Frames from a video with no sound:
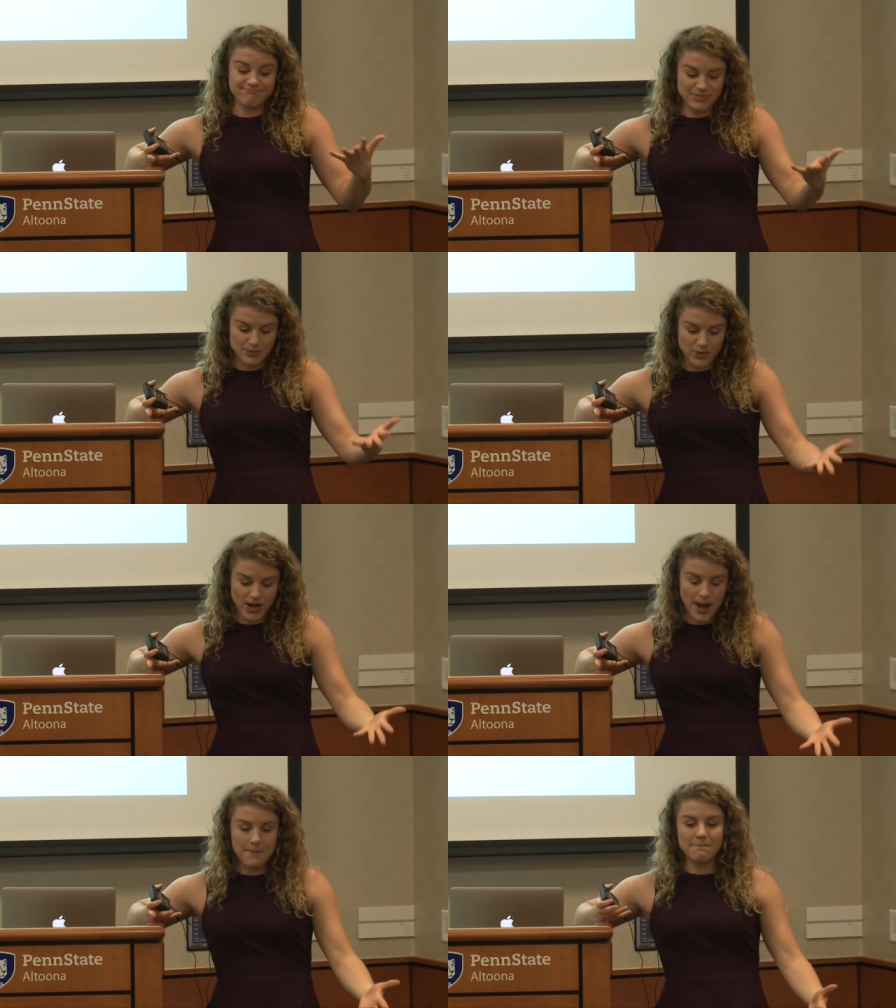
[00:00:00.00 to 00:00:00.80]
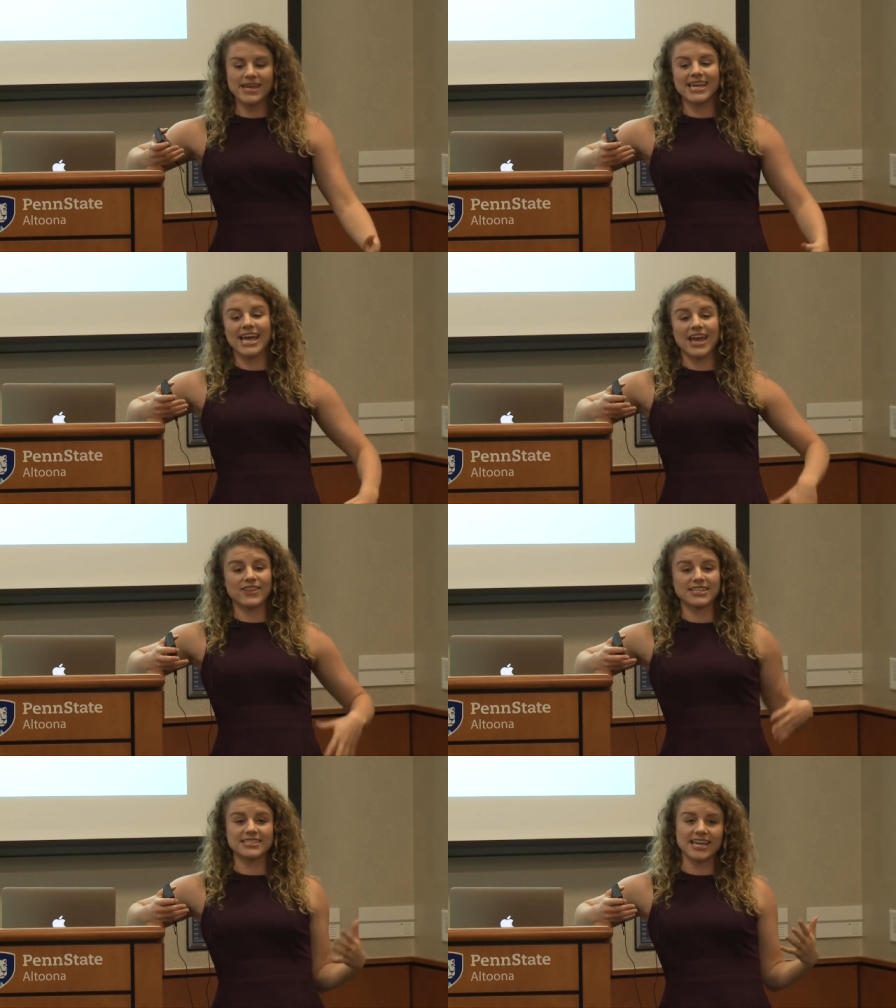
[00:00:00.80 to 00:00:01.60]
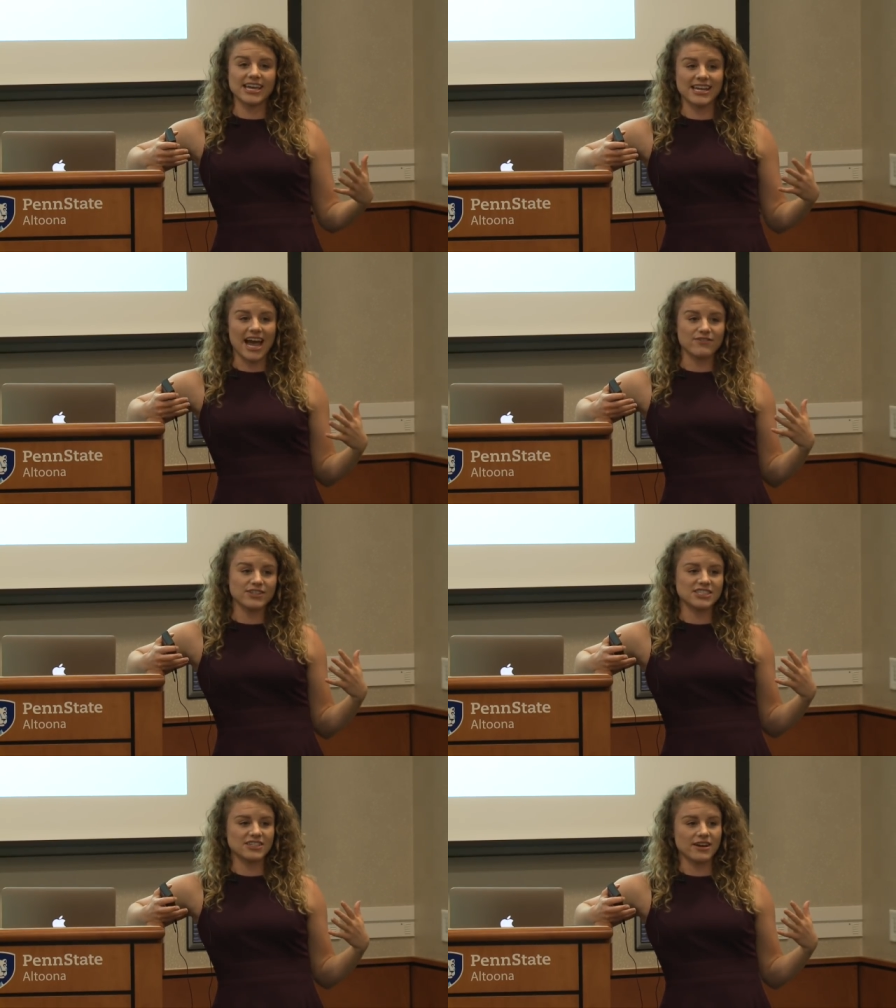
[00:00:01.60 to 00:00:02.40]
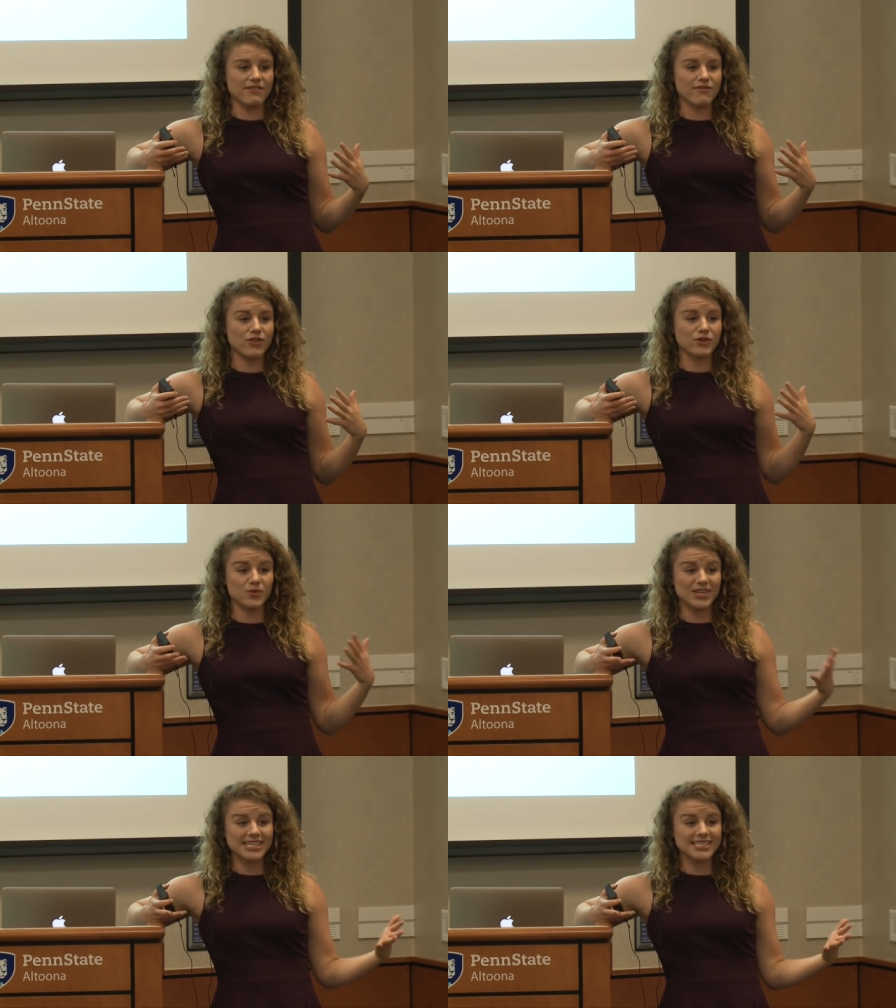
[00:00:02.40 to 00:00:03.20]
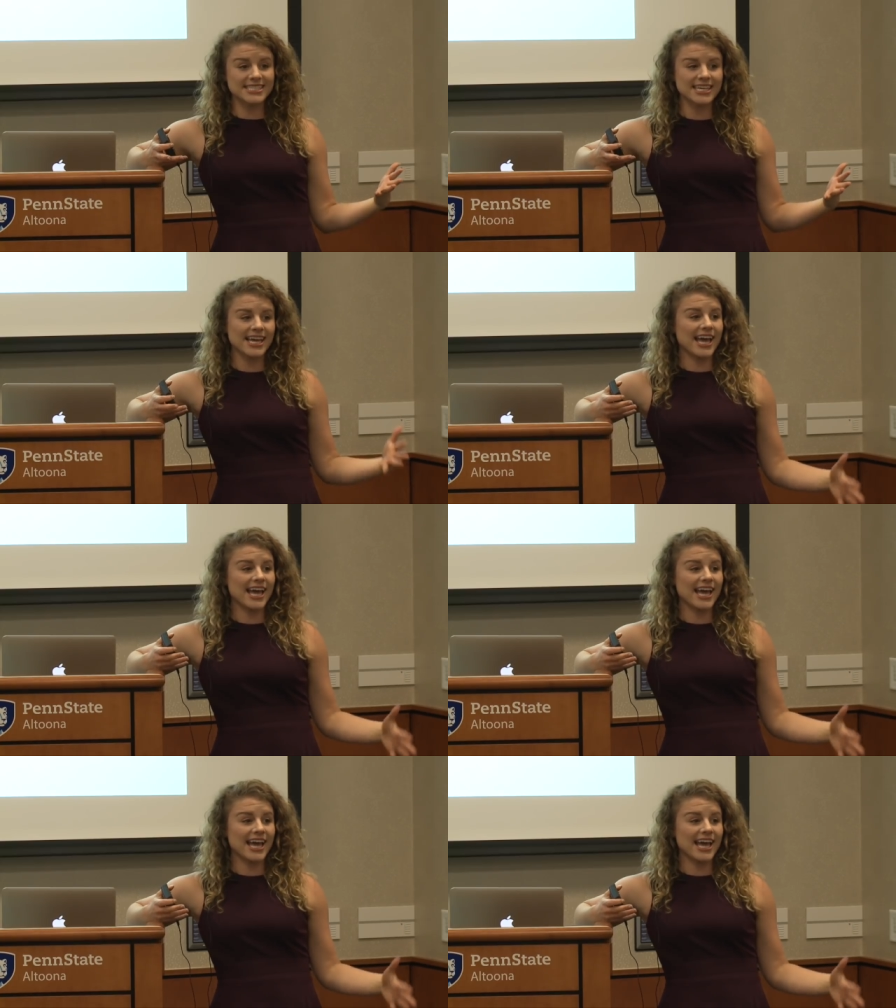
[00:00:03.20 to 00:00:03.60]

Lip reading: people come and they stay an average of 3 weeks,